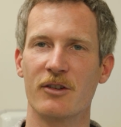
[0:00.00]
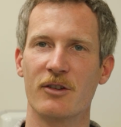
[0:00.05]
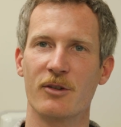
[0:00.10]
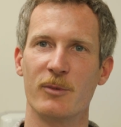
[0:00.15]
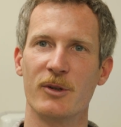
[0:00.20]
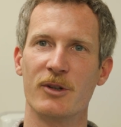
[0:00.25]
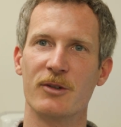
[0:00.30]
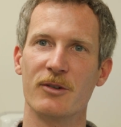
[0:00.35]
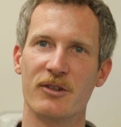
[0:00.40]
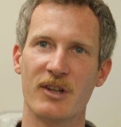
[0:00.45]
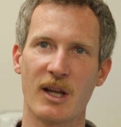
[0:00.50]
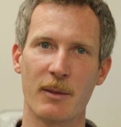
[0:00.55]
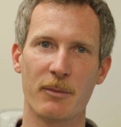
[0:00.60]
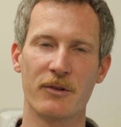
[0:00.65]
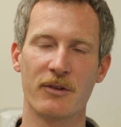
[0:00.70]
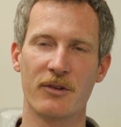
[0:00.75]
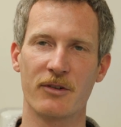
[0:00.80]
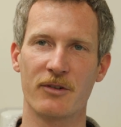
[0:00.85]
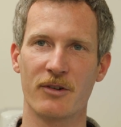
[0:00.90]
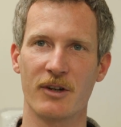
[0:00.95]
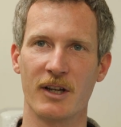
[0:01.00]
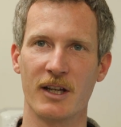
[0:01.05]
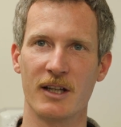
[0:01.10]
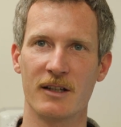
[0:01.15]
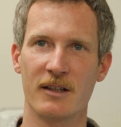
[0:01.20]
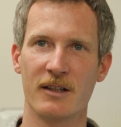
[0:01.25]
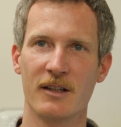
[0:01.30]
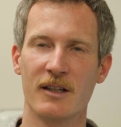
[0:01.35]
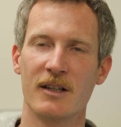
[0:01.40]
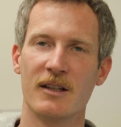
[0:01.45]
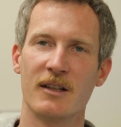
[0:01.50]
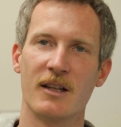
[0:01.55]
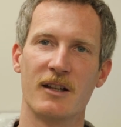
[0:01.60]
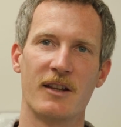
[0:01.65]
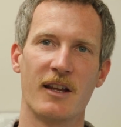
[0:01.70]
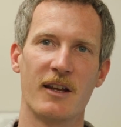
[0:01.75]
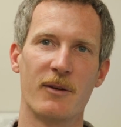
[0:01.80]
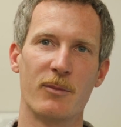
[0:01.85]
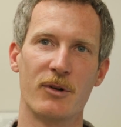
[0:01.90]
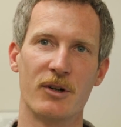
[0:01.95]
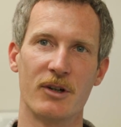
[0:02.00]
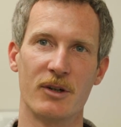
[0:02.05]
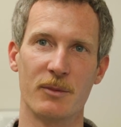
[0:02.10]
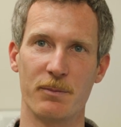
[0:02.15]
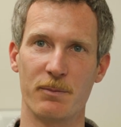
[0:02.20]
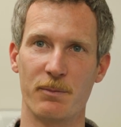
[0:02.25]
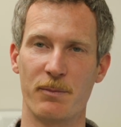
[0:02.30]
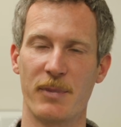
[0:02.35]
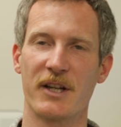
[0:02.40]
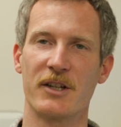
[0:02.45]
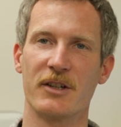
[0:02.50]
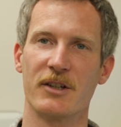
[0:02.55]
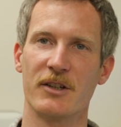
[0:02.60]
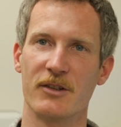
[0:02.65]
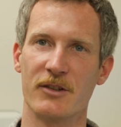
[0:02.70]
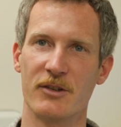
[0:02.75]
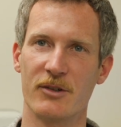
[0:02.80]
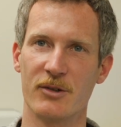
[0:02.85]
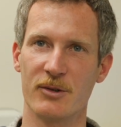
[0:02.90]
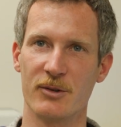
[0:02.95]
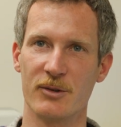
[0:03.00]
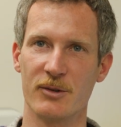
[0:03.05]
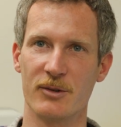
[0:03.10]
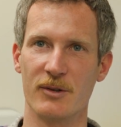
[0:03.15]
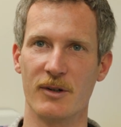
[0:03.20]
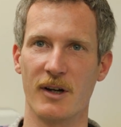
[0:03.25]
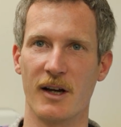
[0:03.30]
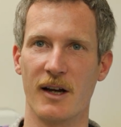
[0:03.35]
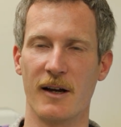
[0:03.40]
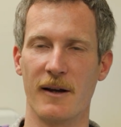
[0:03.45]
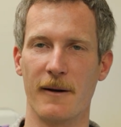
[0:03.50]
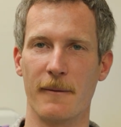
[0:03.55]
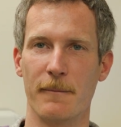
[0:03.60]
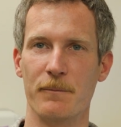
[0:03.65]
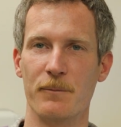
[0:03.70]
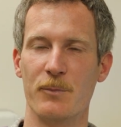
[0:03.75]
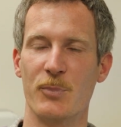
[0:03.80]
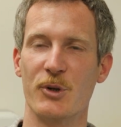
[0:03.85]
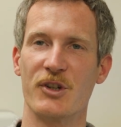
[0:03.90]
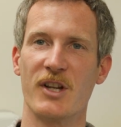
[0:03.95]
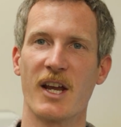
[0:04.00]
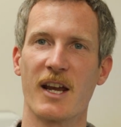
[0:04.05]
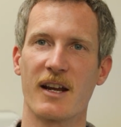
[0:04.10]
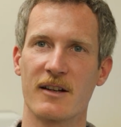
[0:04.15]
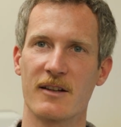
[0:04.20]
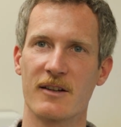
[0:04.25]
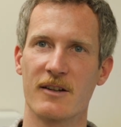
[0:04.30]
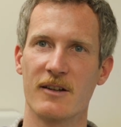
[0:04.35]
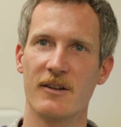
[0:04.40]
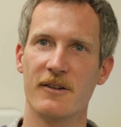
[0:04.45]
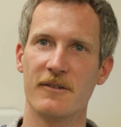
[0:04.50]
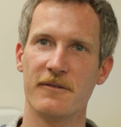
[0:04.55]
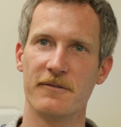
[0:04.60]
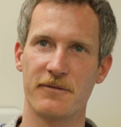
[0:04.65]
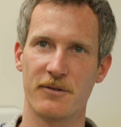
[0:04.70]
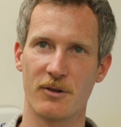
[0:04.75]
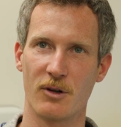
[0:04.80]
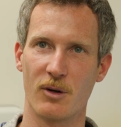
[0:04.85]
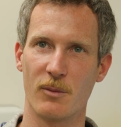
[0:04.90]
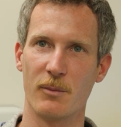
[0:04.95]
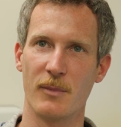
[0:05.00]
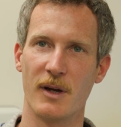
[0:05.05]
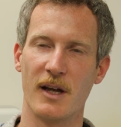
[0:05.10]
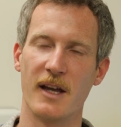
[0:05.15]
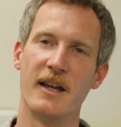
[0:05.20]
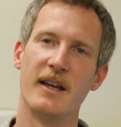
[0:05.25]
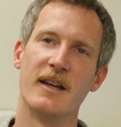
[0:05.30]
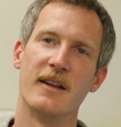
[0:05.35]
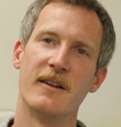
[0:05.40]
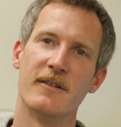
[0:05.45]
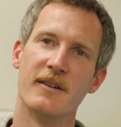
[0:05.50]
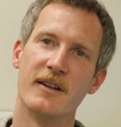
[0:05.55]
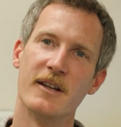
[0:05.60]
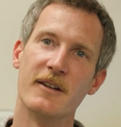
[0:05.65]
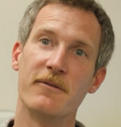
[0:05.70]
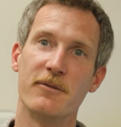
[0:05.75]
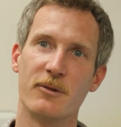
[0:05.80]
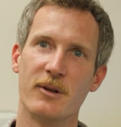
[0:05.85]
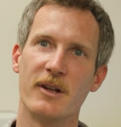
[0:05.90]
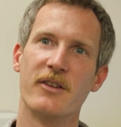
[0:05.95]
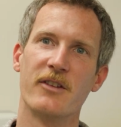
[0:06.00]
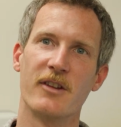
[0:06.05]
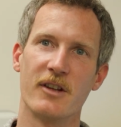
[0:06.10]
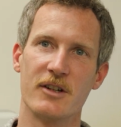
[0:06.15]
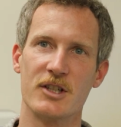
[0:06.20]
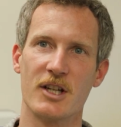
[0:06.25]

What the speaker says: So we could demonstrate that they were better to protect from an influenza